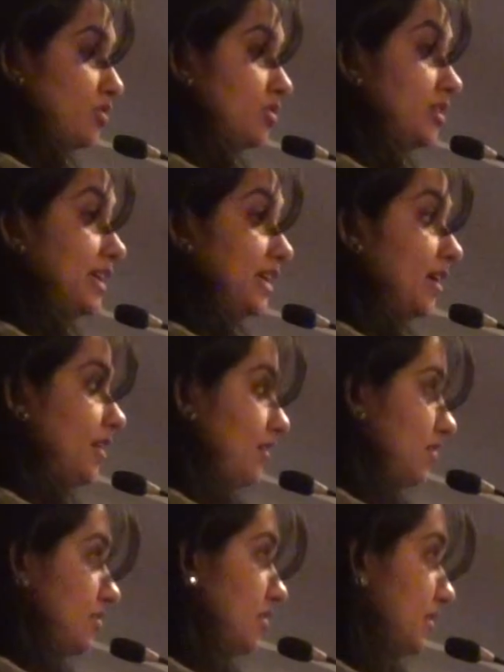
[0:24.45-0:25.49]
the
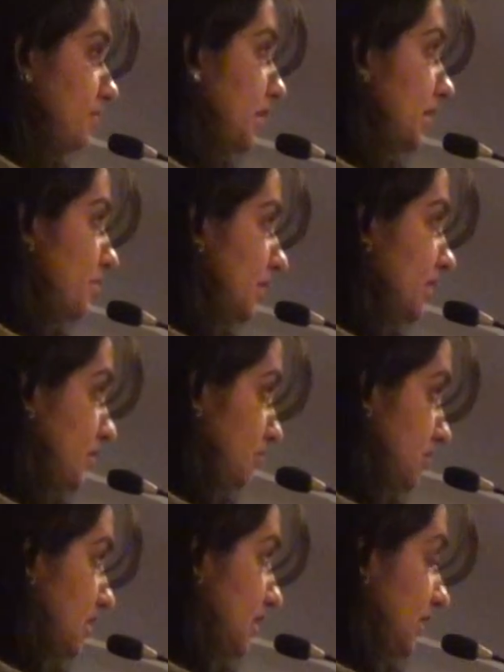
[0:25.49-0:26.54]
DR, the department
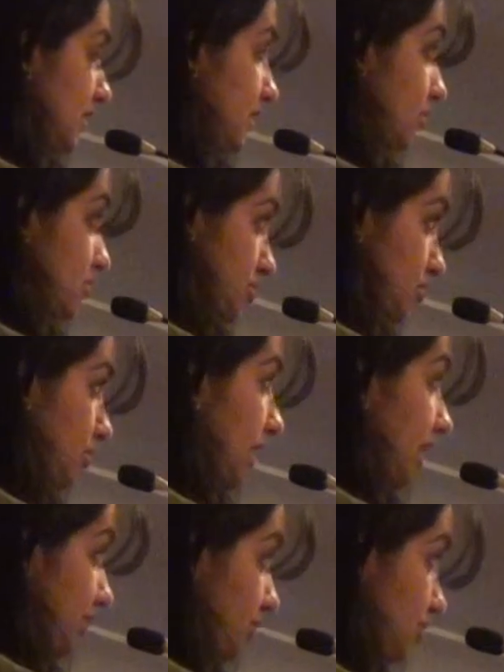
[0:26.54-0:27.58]
representative also
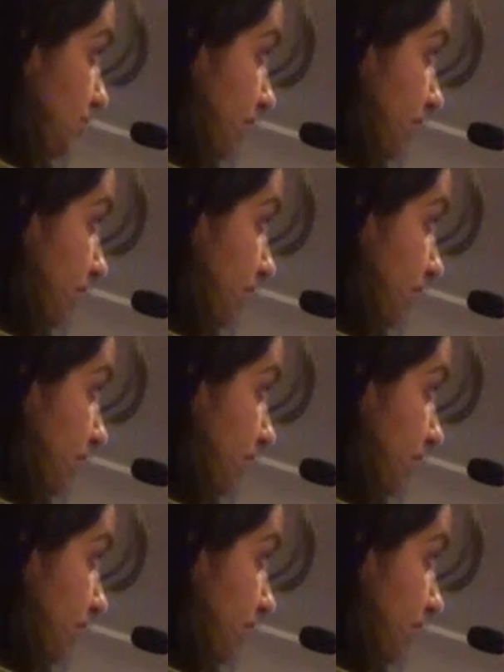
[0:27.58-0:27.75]
argued